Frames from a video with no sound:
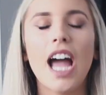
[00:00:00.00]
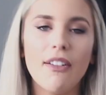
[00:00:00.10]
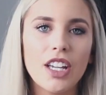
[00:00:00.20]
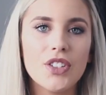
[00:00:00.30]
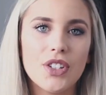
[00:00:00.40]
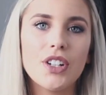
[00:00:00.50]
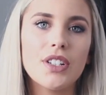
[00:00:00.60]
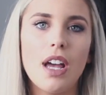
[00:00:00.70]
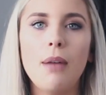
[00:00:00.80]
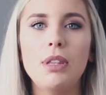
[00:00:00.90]
Having a
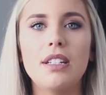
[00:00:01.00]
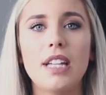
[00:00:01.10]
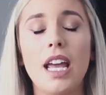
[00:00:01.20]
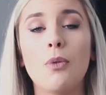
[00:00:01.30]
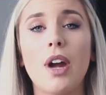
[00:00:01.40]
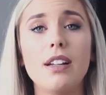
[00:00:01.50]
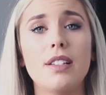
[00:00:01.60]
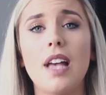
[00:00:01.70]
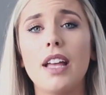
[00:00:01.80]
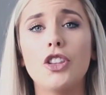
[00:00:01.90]
certain time in the day where I
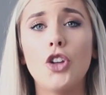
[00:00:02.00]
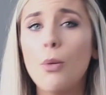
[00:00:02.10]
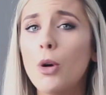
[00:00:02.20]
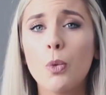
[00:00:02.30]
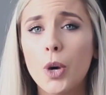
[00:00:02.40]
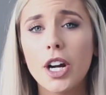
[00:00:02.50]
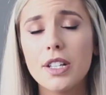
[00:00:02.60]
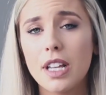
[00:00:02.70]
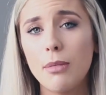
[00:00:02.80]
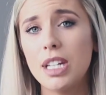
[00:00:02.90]
decide no more work
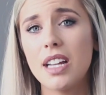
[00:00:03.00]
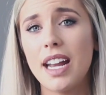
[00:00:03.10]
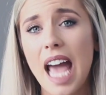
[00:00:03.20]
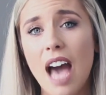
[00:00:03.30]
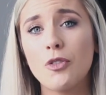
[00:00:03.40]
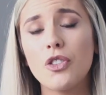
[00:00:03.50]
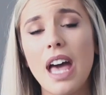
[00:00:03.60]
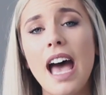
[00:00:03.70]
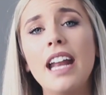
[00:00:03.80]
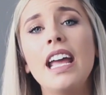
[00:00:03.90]
is gonna be done after
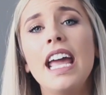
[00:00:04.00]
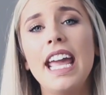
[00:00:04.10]
that,